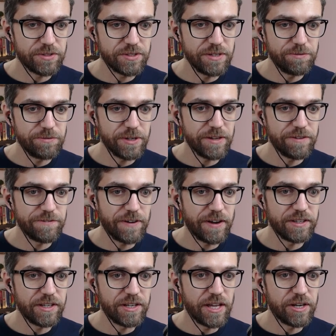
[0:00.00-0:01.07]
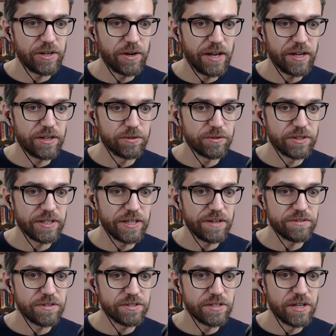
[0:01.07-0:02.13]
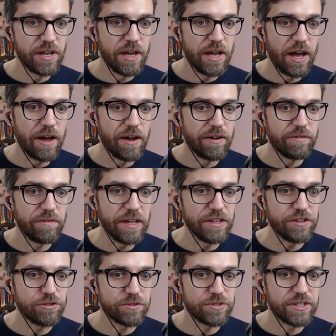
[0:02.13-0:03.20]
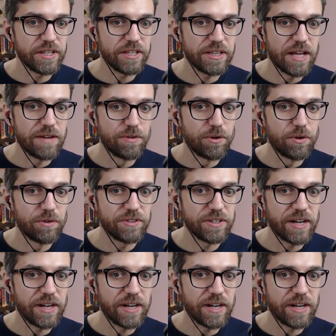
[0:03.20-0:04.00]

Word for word: See if we can find another angle that gives us an interesting level of the